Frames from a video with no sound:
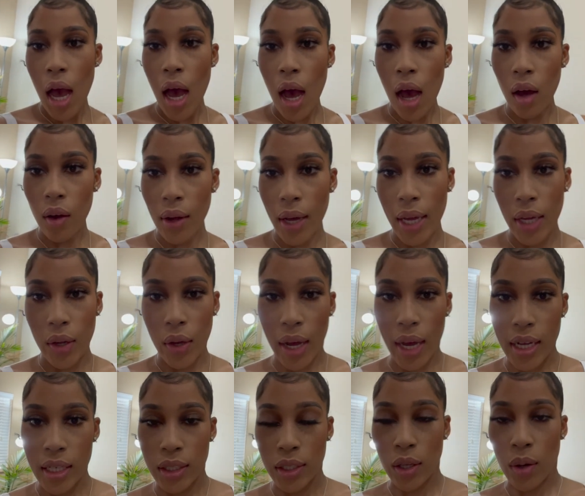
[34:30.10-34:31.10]
Okay, you
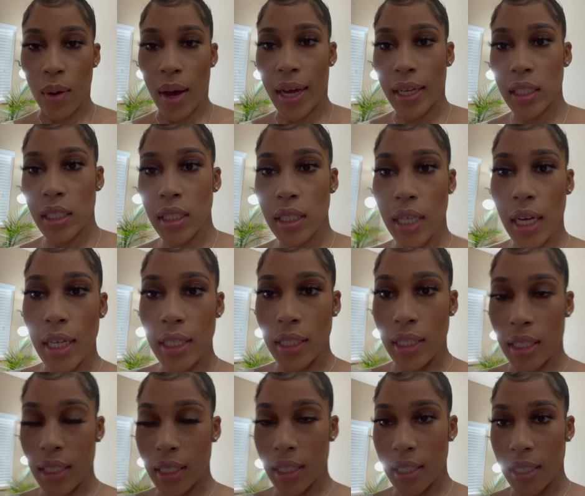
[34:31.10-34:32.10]
guys, so I just got
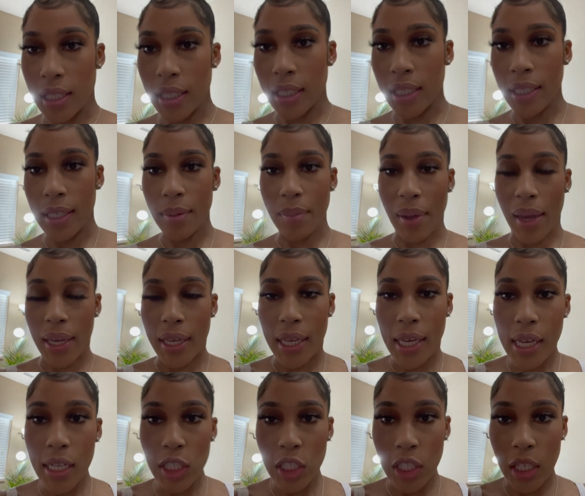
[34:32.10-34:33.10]
done cleaning my
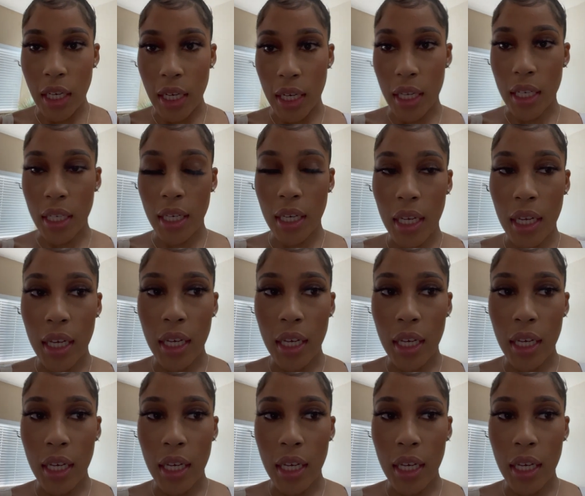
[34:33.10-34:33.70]
kitchen.